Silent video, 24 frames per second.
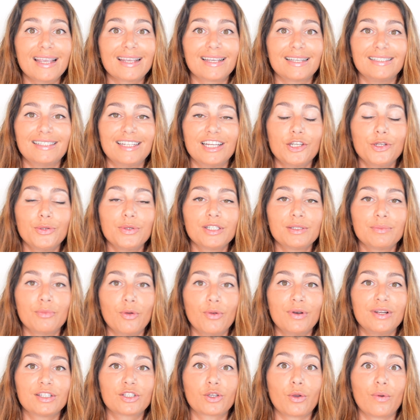continuous
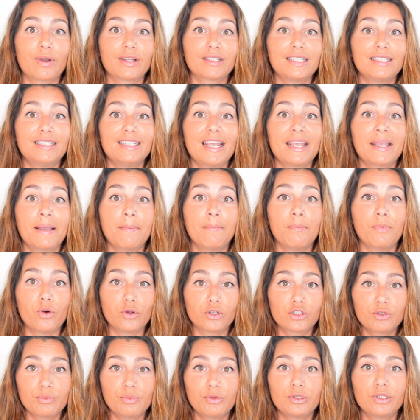mode is going to take
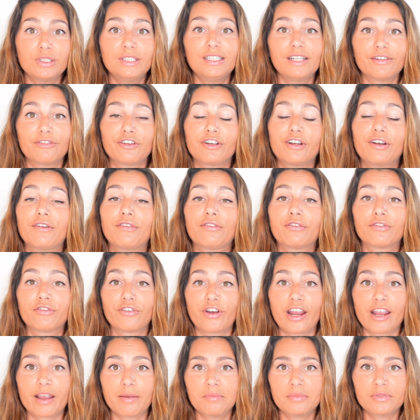multiple different
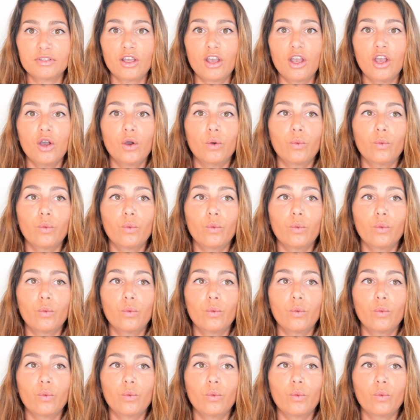frames.